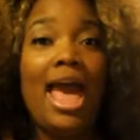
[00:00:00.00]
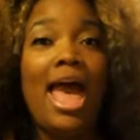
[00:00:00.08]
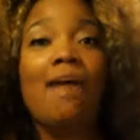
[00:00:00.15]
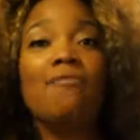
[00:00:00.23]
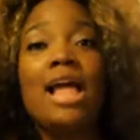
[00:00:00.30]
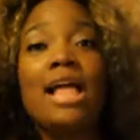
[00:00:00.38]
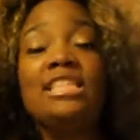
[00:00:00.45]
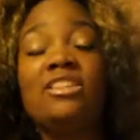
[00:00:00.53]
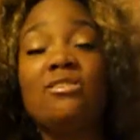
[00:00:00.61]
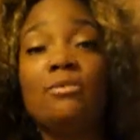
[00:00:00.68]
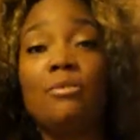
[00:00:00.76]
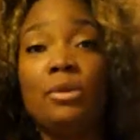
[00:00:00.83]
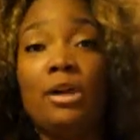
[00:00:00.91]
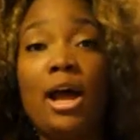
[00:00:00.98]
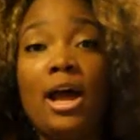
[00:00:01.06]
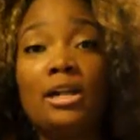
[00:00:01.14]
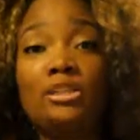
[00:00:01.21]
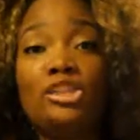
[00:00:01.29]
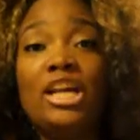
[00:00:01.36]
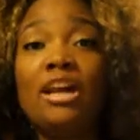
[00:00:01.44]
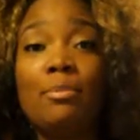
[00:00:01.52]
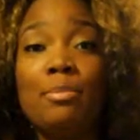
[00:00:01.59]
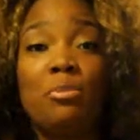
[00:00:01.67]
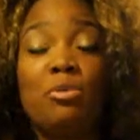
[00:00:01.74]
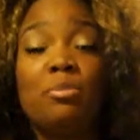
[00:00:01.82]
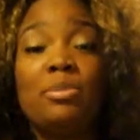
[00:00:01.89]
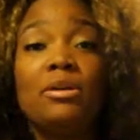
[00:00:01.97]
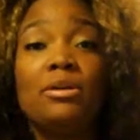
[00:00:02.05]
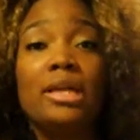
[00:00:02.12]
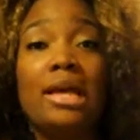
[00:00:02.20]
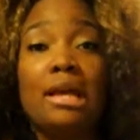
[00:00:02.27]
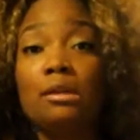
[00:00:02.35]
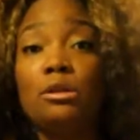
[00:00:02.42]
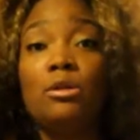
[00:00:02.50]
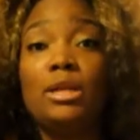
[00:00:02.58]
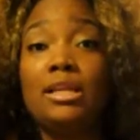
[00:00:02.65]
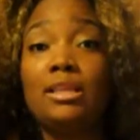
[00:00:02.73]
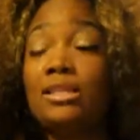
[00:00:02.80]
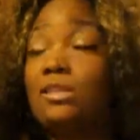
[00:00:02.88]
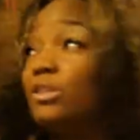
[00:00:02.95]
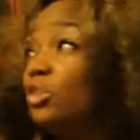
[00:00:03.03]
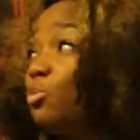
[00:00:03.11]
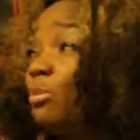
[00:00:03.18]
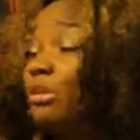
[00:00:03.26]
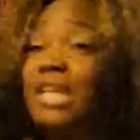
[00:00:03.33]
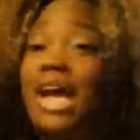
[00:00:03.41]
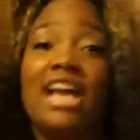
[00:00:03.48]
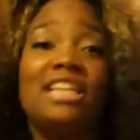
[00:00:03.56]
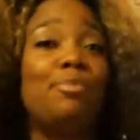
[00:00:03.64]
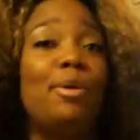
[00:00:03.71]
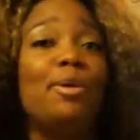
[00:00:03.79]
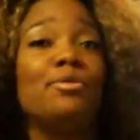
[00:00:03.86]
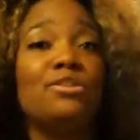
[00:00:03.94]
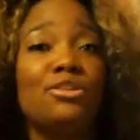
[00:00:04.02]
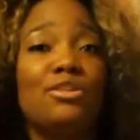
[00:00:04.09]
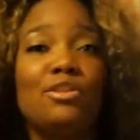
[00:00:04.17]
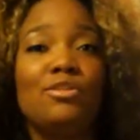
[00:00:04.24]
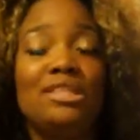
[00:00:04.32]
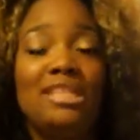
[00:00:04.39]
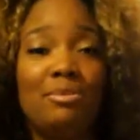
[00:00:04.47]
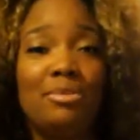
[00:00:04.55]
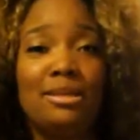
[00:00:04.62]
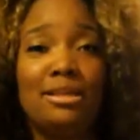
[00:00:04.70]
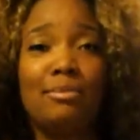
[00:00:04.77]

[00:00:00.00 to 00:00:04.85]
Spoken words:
I have lots of Chuck memorabilia, including this supersized poster you see